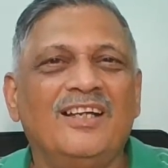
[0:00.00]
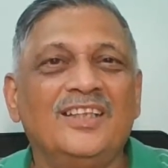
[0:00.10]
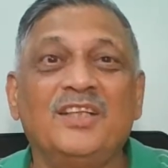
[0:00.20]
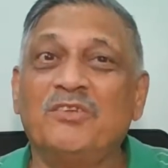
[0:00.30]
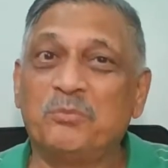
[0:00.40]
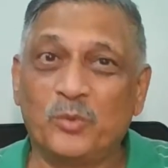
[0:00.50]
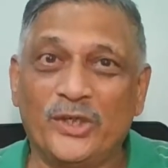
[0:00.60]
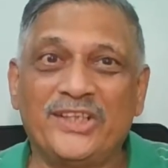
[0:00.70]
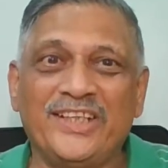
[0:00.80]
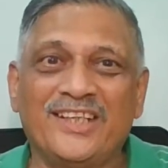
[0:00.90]
They were
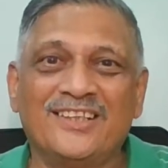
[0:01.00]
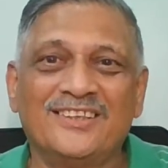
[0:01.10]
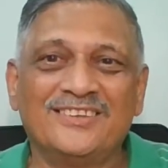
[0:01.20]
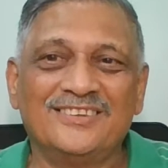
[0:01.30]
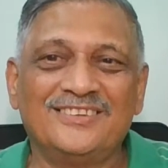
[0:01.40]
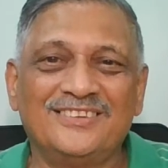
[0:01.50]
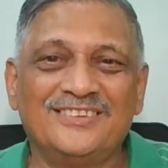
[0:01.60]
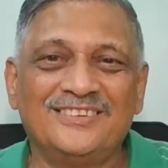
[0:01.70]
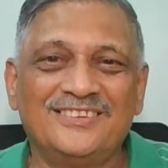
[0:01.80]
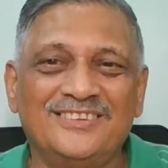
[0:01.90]
poetic,
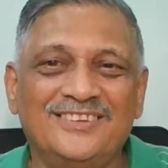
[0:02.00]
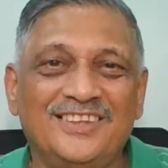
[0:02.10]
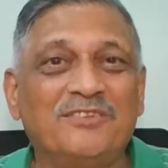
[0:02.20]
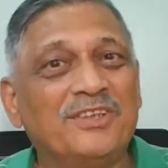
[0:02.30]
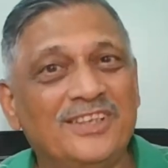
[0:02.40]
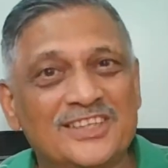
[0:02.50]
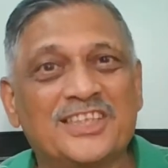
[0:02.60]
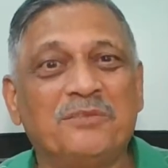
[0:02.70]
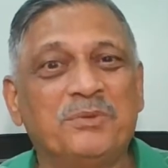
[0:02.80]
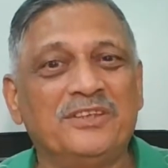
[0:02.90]
they were
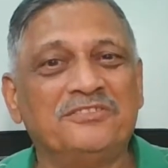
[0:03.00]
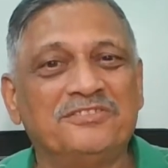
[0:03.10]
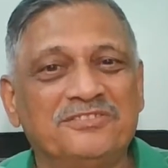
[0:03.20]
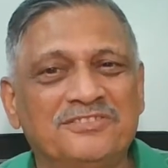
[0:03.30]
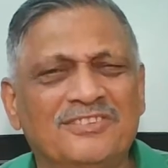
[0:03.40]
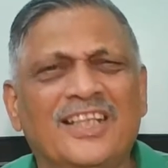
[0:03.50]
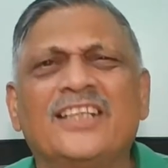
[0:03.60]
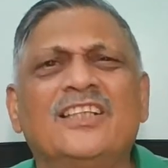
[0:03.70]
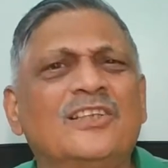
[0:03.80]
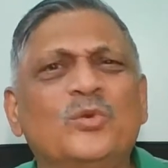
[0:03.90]
descriptive,
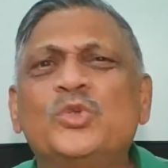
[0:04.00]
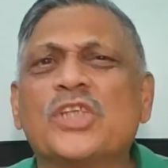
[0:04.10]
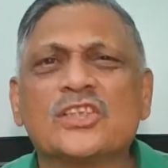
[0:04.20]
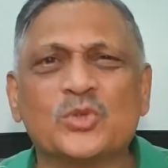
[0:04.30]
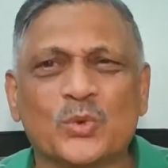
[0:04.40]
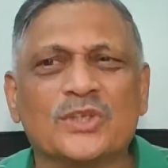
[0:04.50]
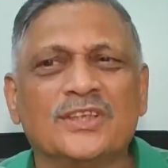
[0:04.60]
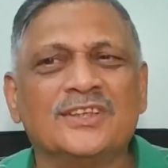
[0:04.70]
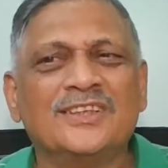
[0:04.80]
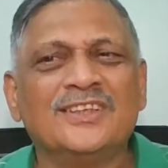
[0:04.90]
like the Usha Sukta.